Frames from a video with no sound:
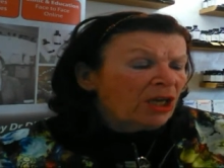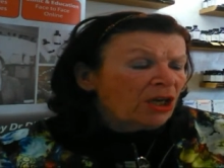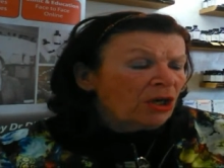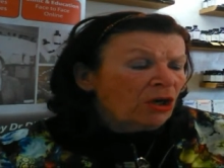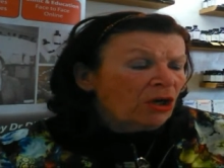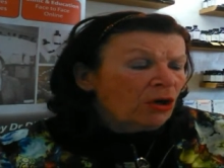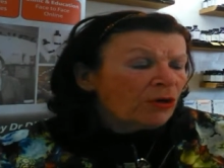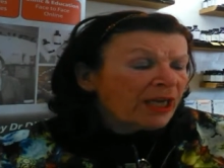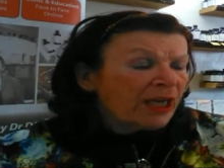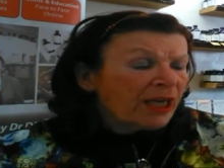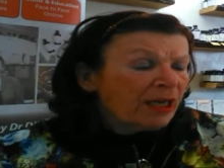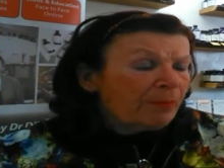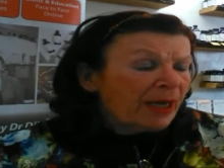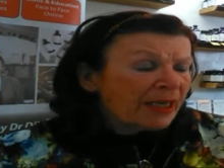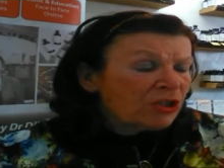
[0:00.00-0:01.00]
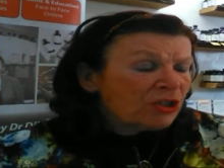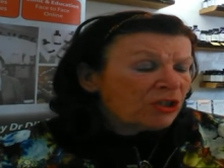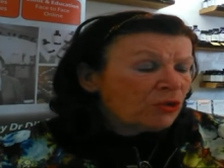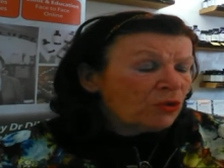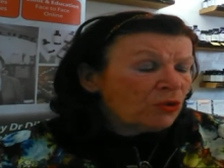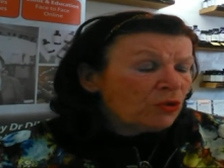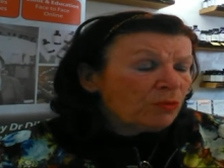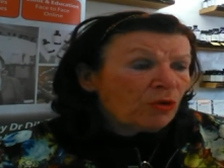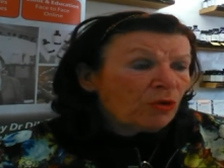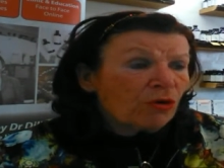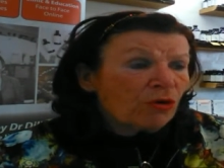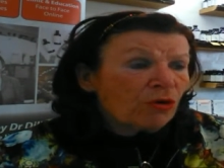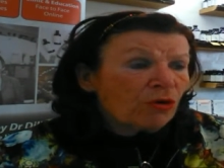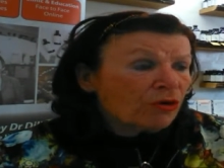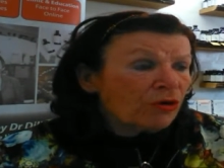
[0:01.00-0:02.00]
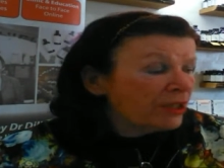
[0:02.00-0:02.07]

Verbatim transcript: Okay, back to more